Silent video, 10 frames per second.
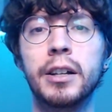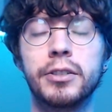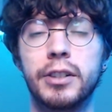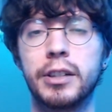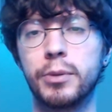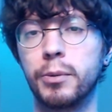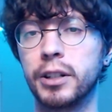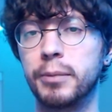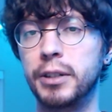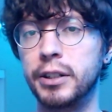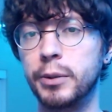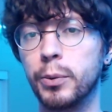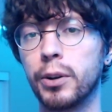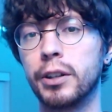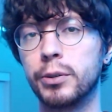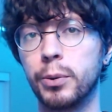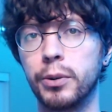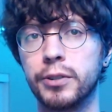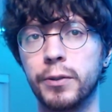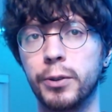so that's what we're going to be working
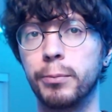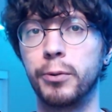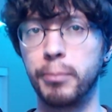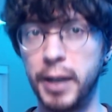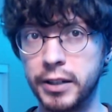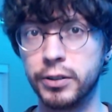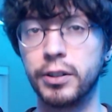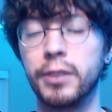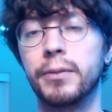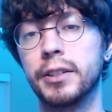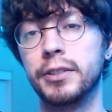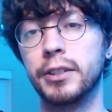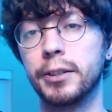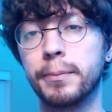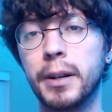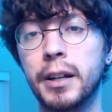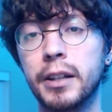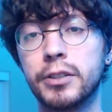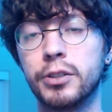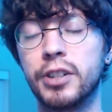towards for the remainder of this year.
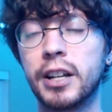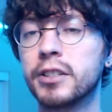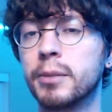So check out